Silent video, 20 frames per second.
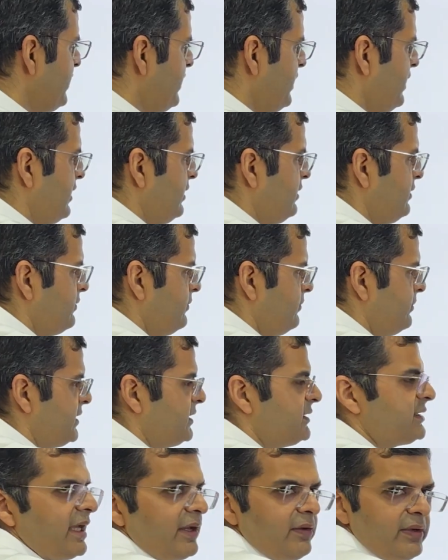here,
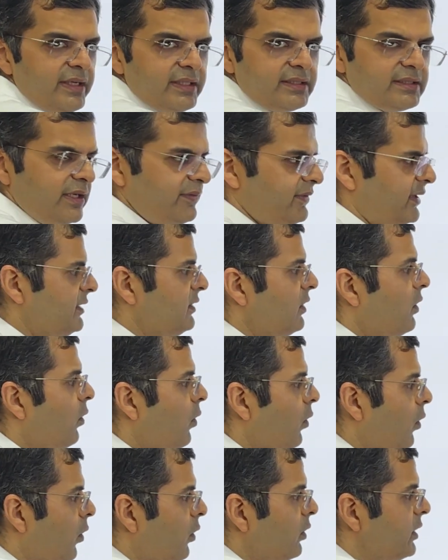means 7 is 7,
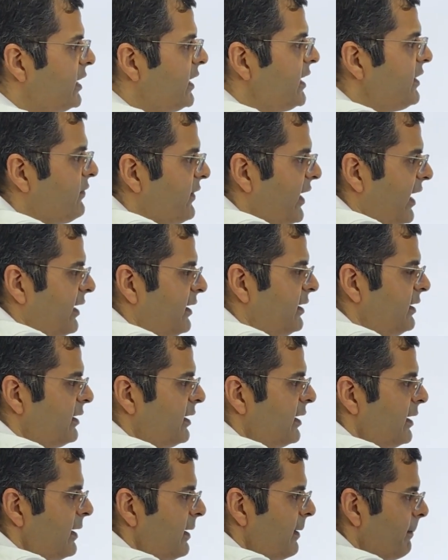only when
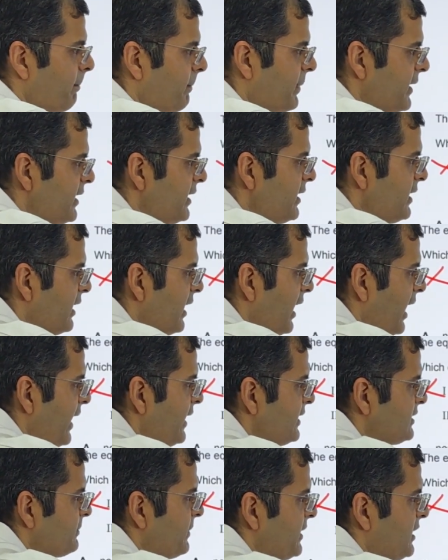p
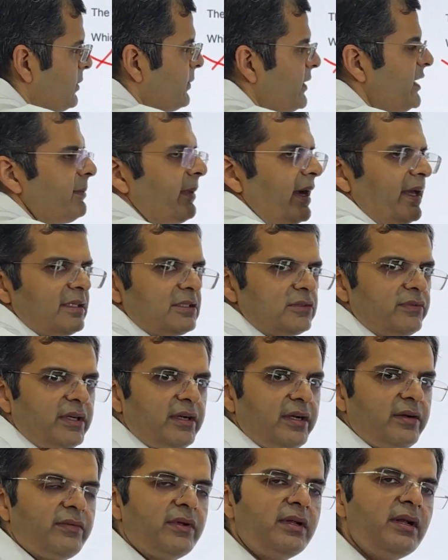lies between minus.
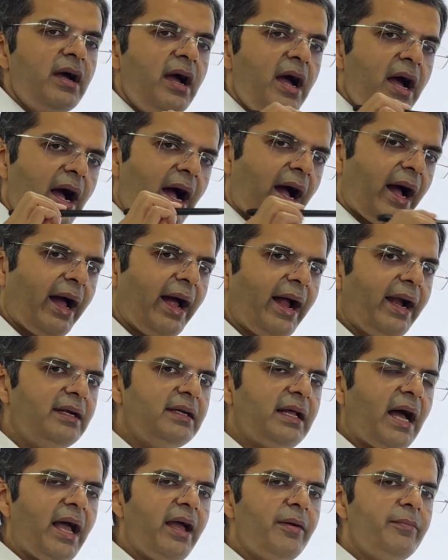
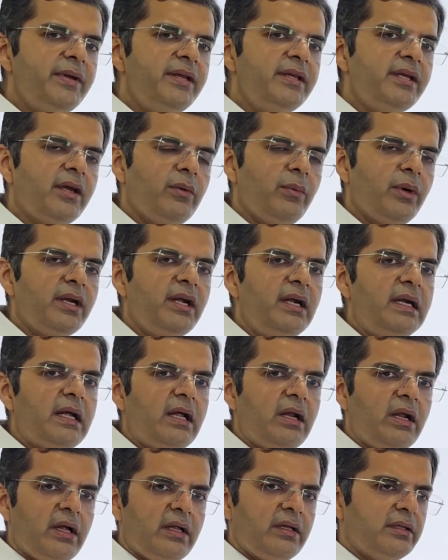Had I been given
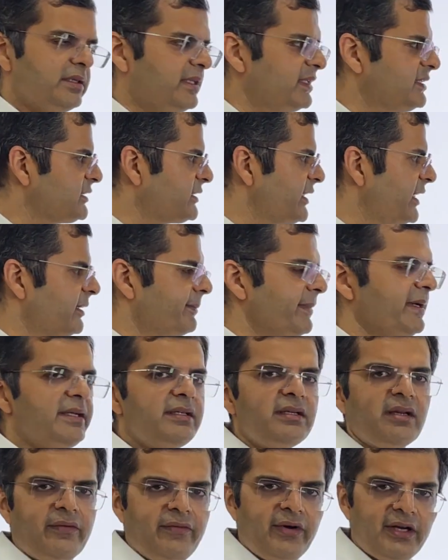this statement
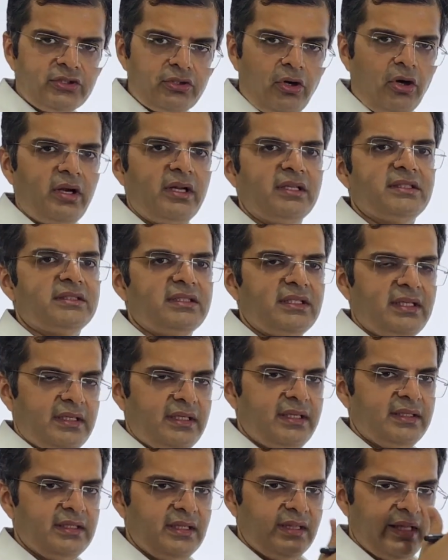in reverse orders,
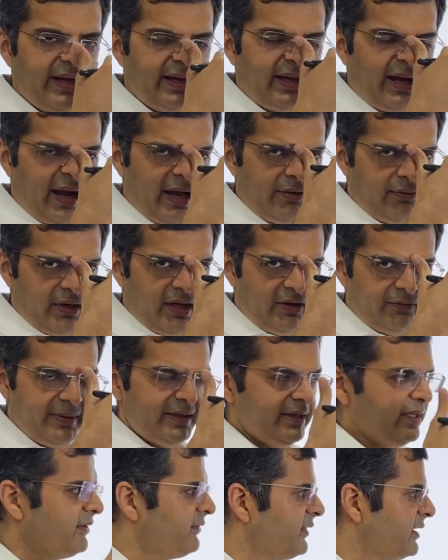like I would have
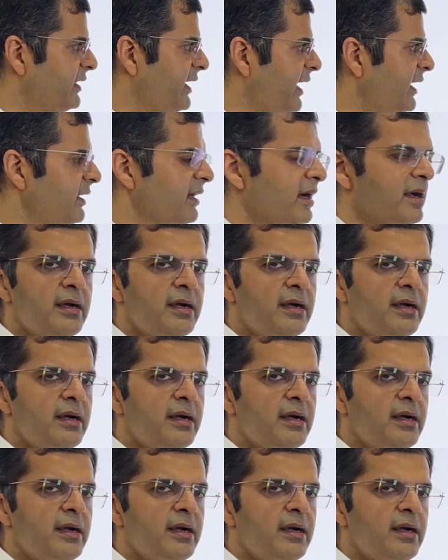been given that